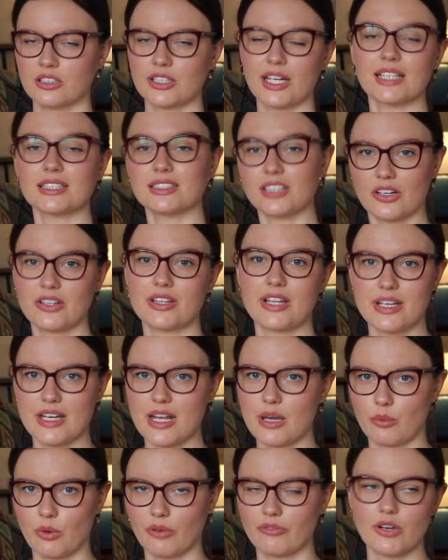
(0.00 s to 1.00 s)
cast on and then
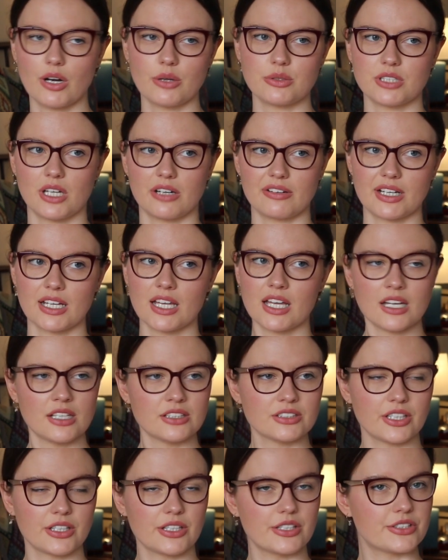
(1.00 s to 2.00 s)
knit one row, sorry.
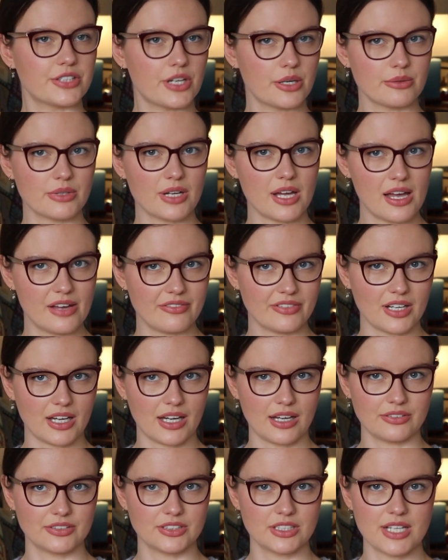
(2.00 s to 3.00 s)
So you don't ever
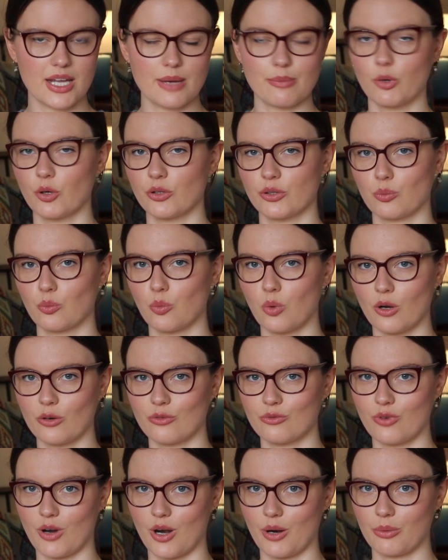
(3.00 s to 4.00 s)
have to knit more than
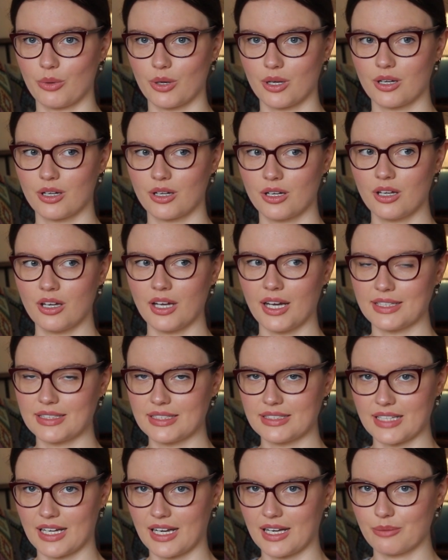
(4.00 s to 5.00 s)
one row
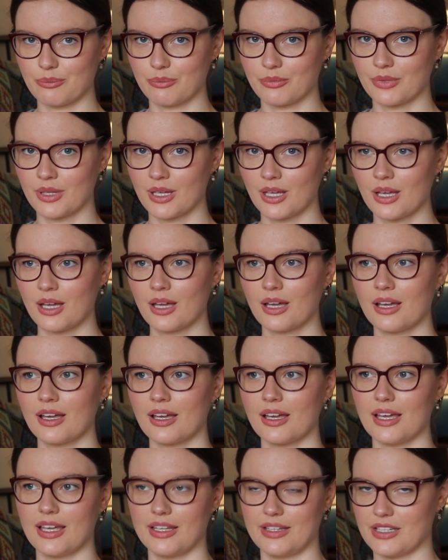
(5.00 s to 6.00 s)
at a time
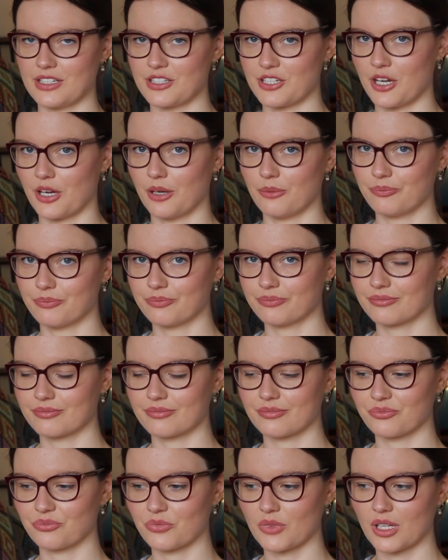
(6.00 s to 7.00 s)
in this yarn.
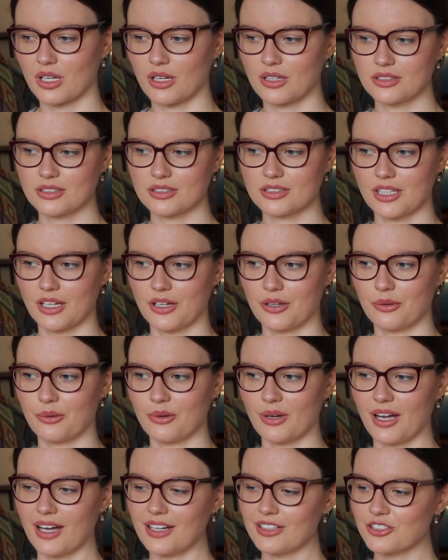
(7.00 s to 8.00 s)

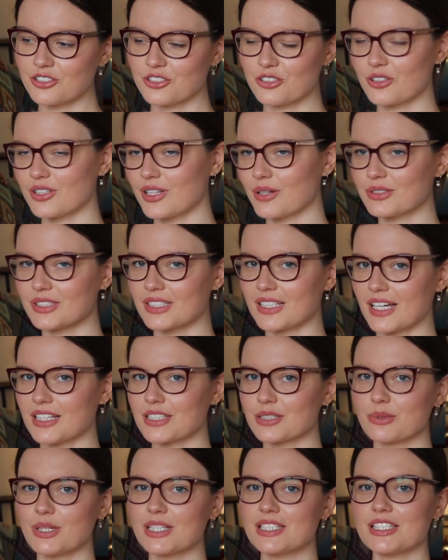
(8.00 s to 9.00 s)
So I just thought that was a
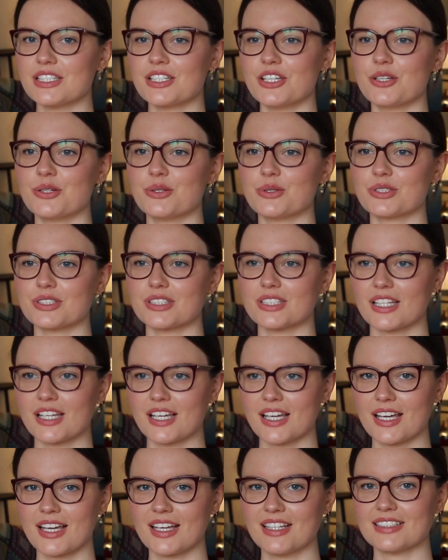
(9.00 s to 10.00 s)
nice way
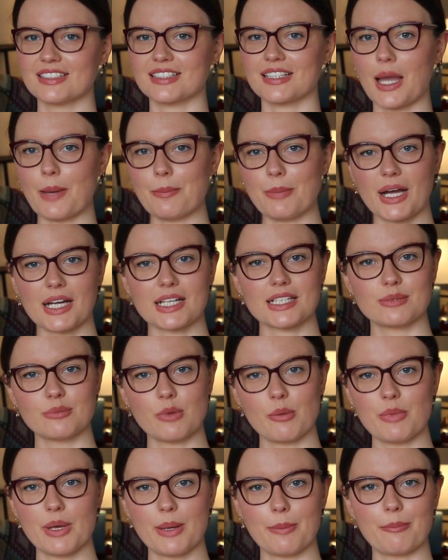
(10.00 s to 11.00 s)
to get
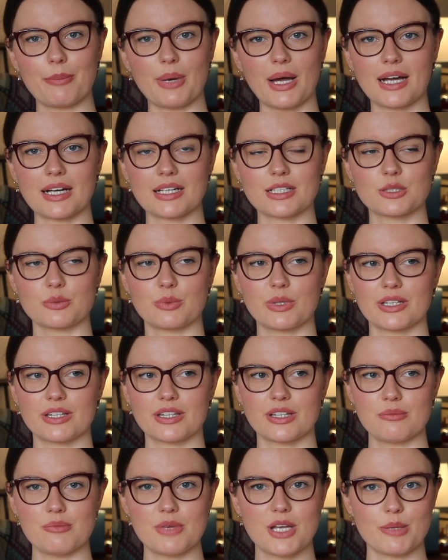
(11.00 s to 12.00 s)
maximum impact
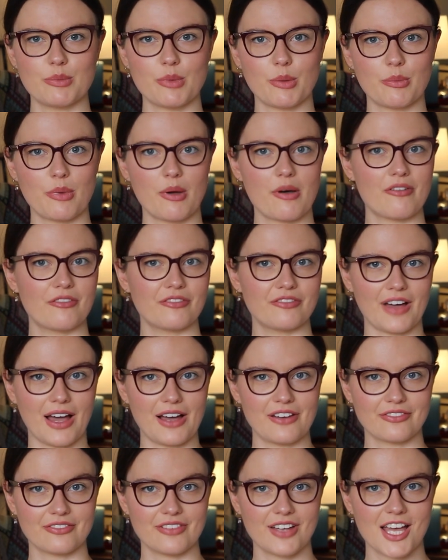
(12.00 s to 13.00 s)
with minimum
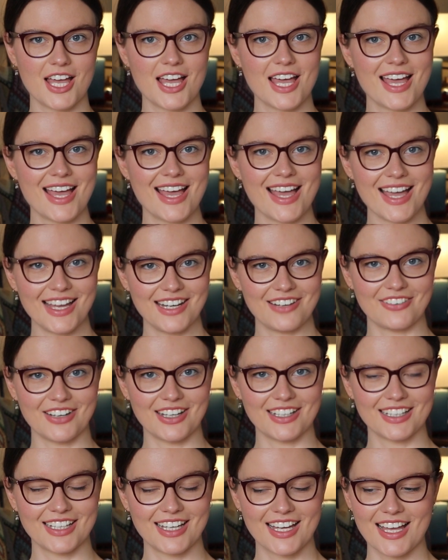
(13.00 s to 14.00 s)
faff.
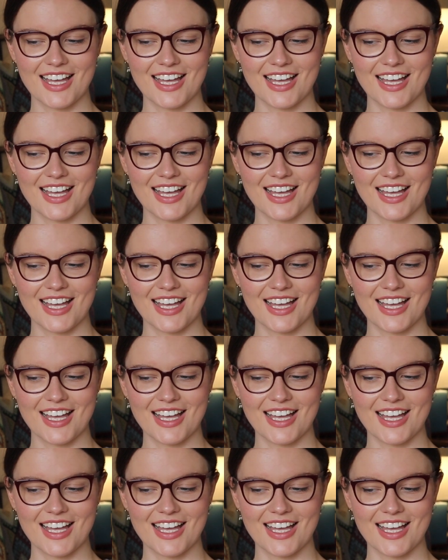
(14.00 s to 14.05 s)
Anyway,